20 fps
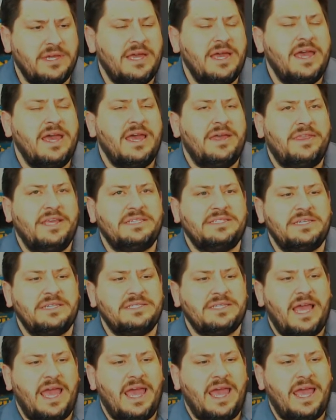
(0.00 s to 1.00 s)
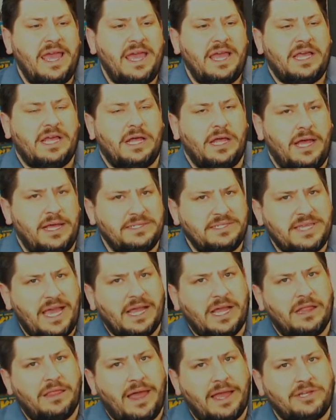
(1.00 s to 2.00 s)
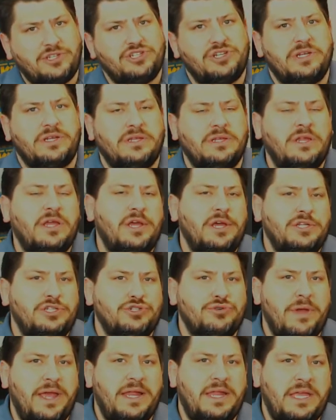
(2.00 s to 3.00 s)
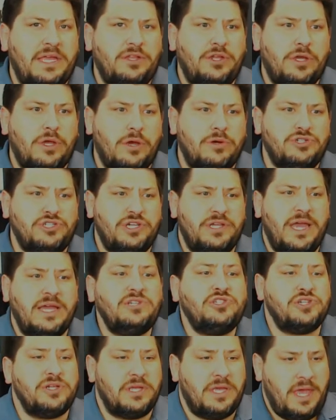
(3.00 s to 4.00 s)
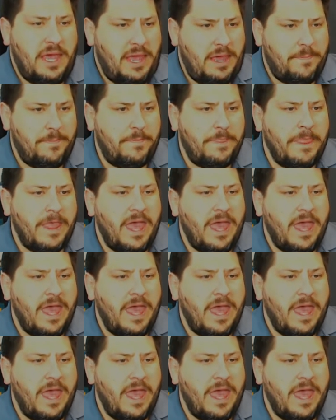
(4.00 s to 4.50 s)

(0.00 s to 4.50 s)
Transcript: This is a set collection trading negotiation game.